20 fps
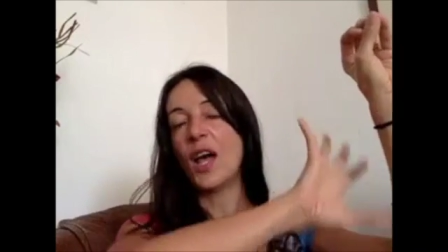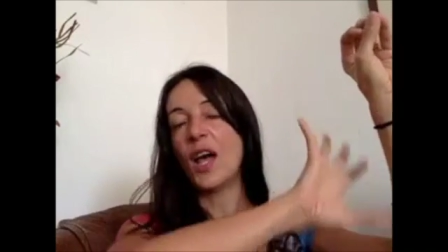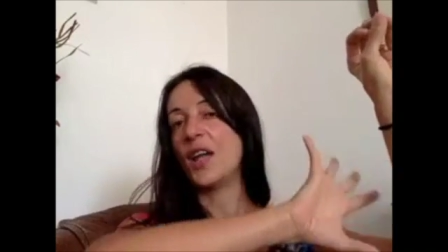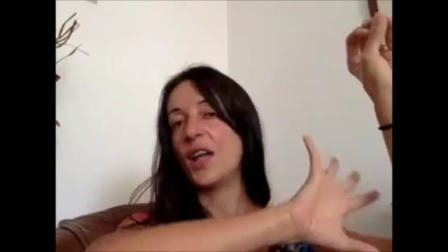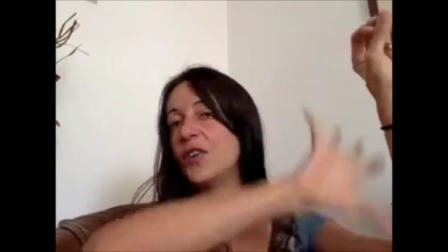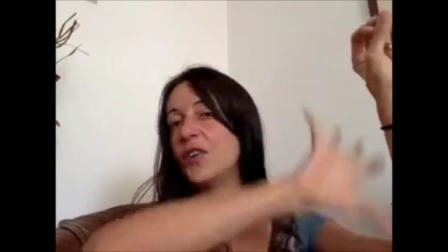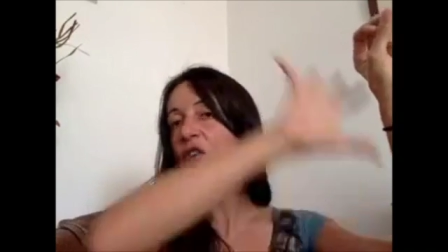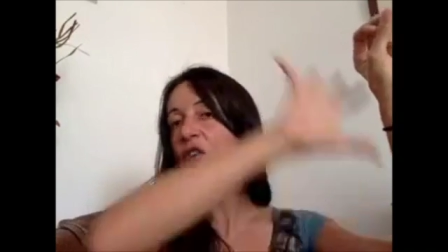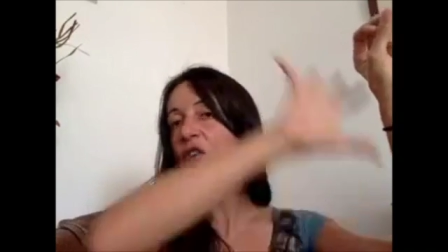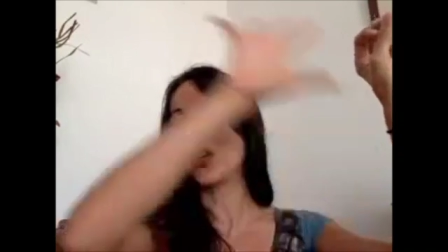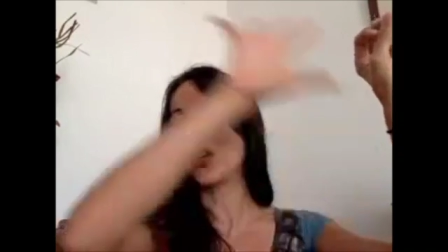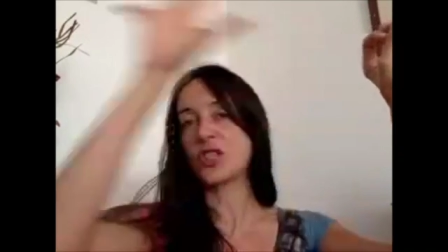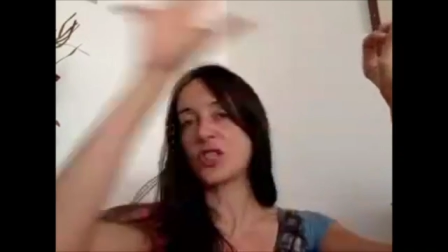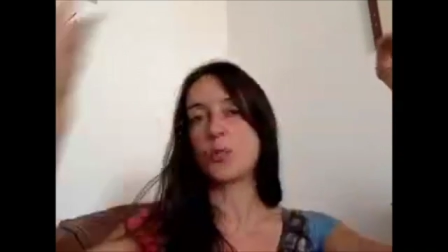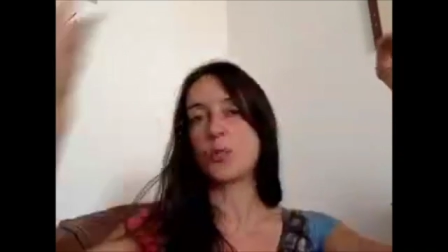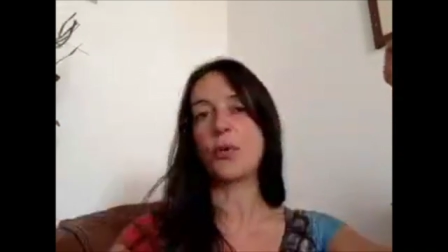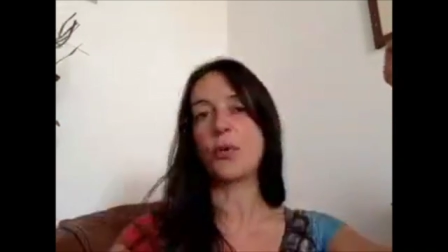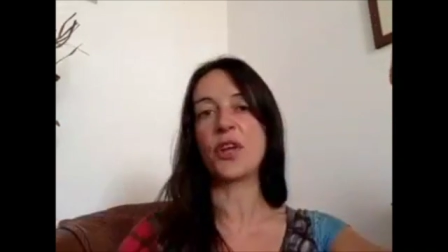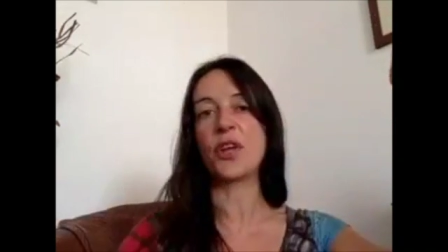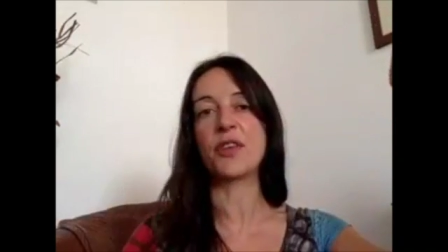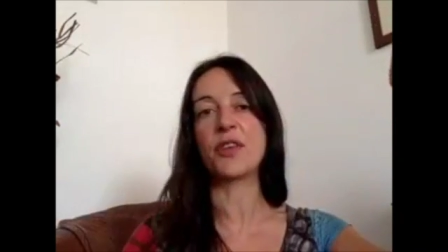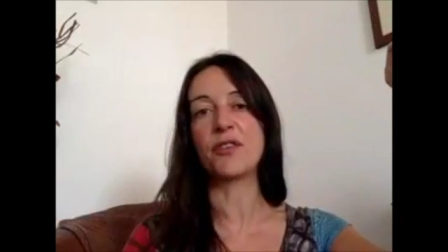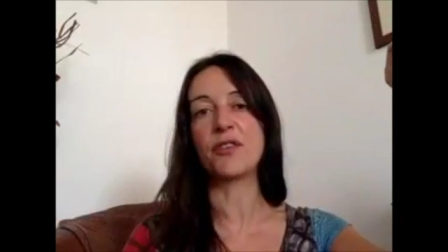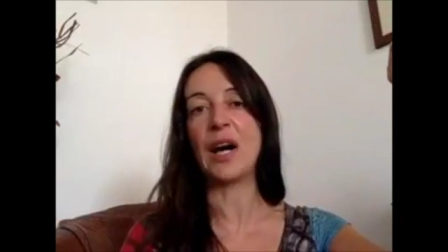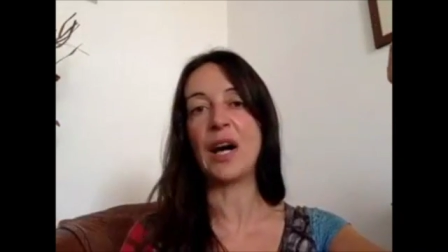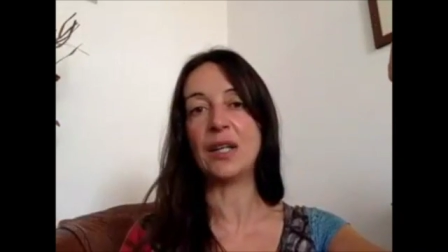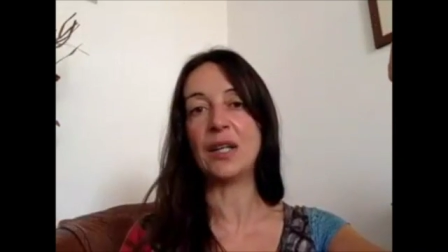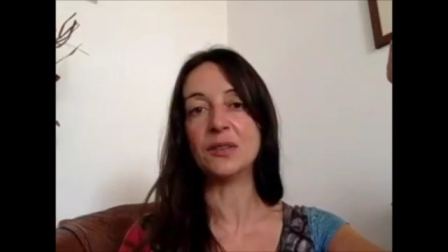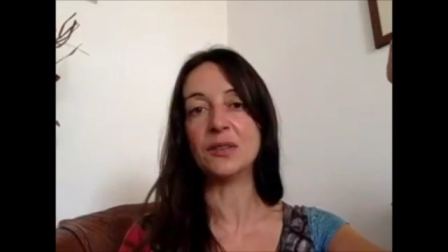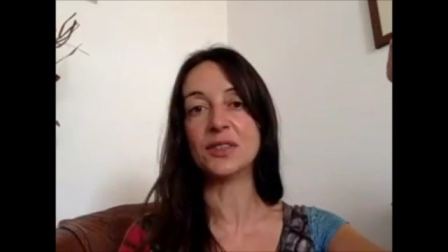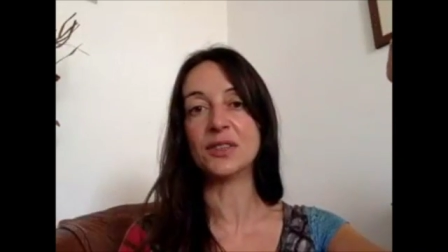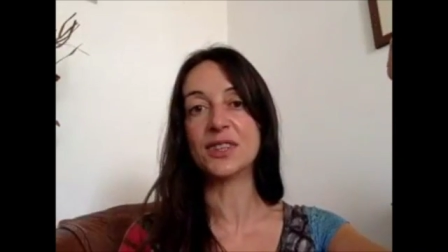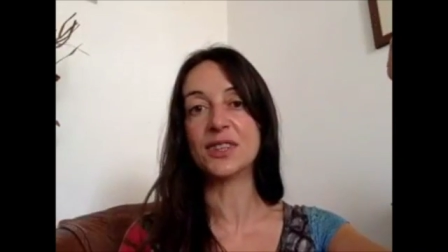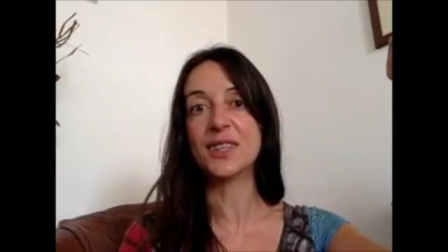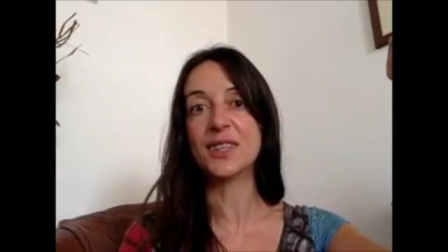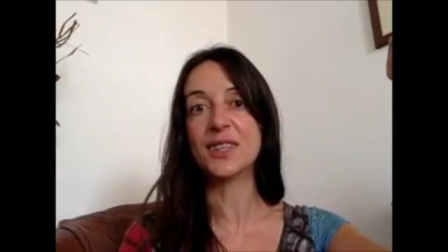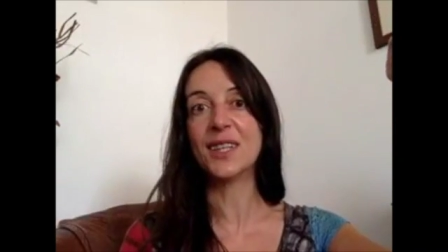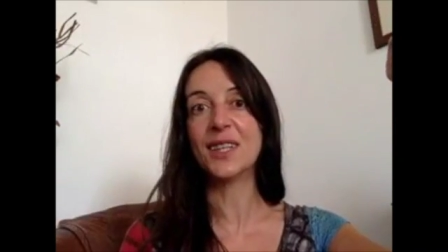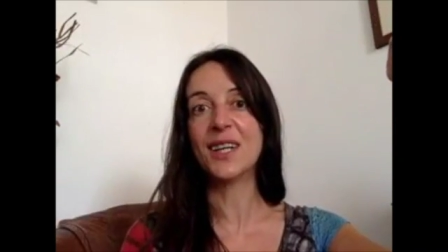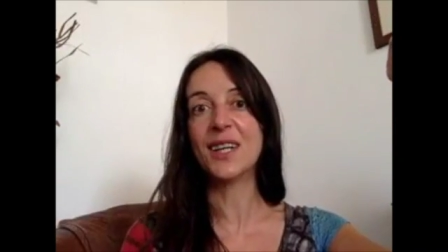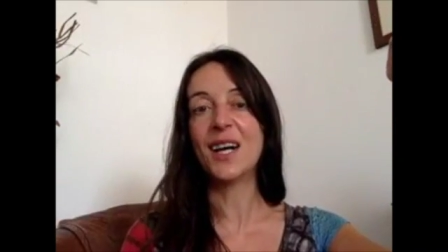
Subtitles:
and not spread around.